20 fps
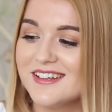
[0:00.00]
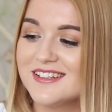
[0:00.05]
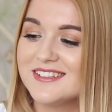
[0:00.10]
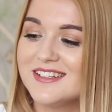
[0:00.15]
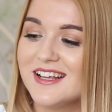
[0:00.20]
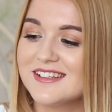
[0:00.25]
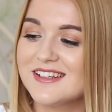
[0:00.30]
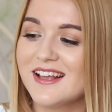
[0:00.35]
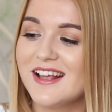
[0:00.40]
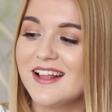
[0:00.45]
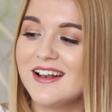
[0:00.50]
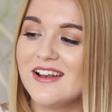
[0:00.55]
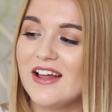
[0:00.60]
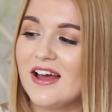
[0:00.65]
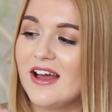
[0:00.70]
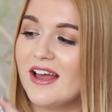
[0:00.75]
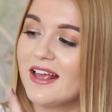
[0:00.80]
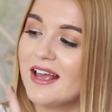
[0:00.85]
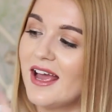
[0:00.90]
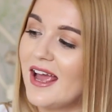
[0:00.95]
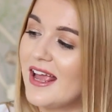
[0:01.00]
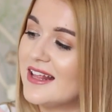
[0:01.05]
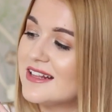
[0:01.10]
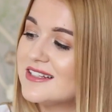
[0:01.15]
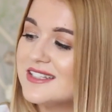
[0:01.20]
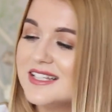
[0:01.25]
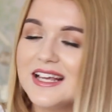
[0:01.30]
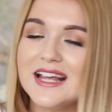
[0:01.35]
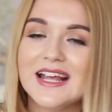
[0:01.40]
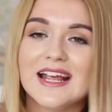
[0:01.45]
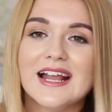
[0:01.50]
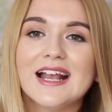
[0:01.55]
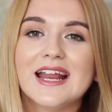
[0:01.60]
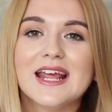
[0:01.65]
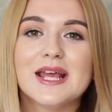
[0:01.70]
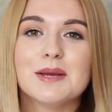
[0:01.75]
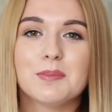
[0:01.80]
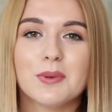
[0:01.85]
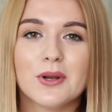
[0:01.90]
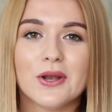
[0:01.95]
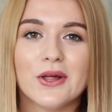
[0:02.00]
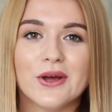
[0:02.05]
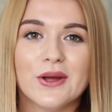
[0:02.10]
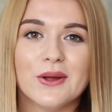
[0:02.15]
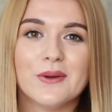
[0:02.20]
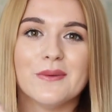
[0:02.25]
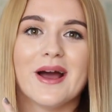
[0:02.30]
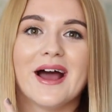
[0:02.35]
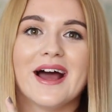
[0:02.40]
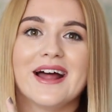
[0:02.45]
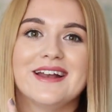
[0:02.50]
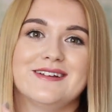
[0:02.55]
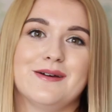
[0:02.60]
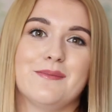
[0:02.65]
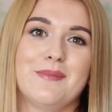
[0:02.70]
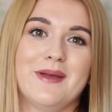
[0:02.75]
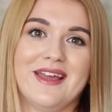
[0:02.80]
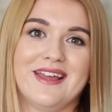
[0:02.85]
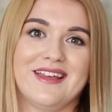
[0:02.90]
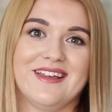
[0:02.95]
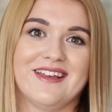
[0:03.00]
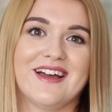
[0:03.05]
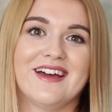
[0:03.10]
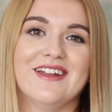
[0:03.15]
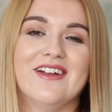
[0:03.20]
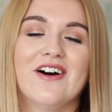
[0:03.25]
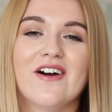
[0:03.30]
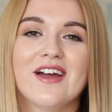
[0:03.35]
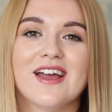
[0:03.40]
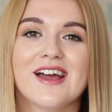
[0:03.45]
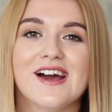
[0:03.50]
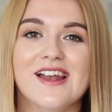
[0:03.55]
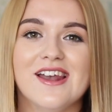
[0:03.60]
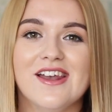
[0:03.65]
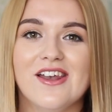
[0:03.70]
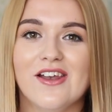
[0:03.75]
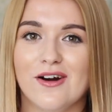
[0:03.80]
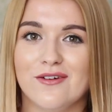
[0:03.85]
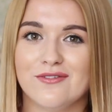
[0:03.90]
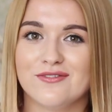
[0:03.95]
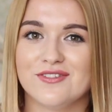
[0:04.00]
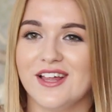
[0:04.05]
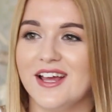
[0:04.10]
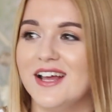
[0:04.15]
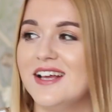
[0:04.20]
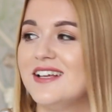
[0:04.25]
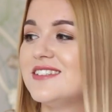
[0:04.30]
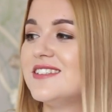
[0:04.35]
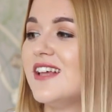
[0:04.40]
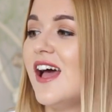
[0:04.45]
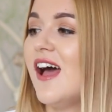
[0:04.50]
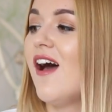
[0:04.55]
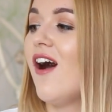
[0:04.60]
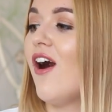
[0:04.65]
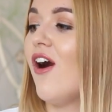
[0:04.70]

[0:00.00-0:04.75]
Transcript: This is in like a tealy blue and a pink, and I love this.